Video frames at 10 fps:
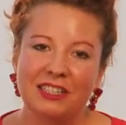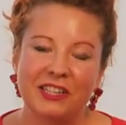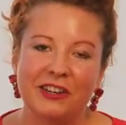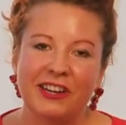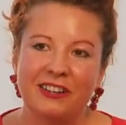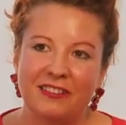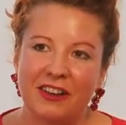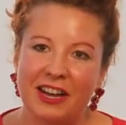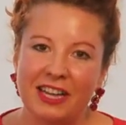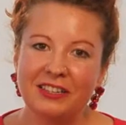interior
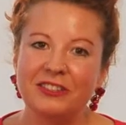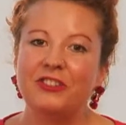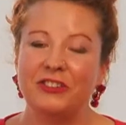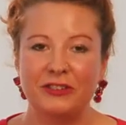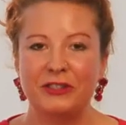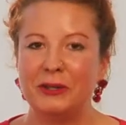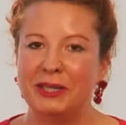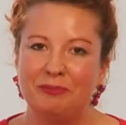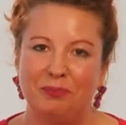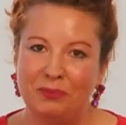design, just do
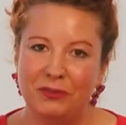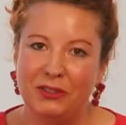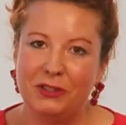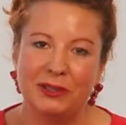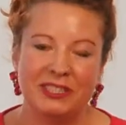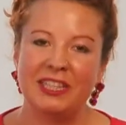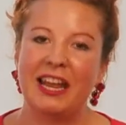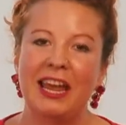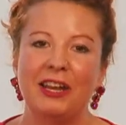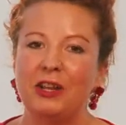it. Do it
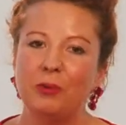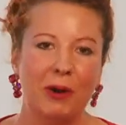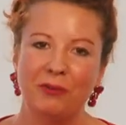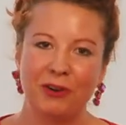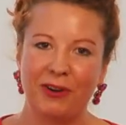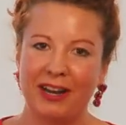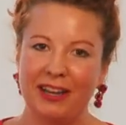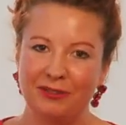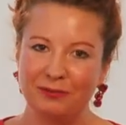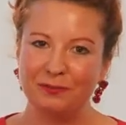today, you won't regret
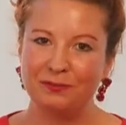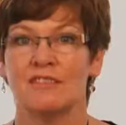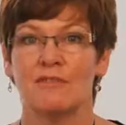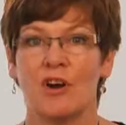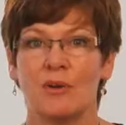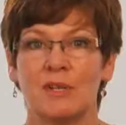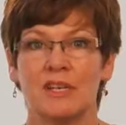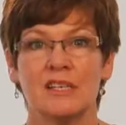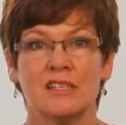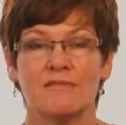it. The
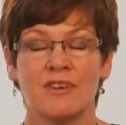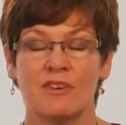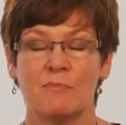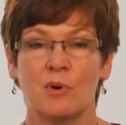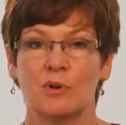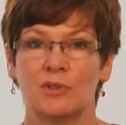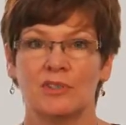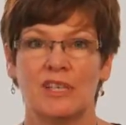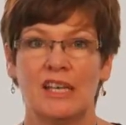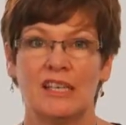environment is very modern
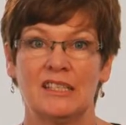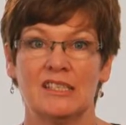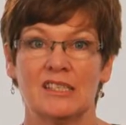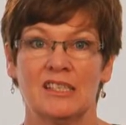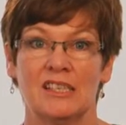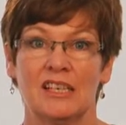and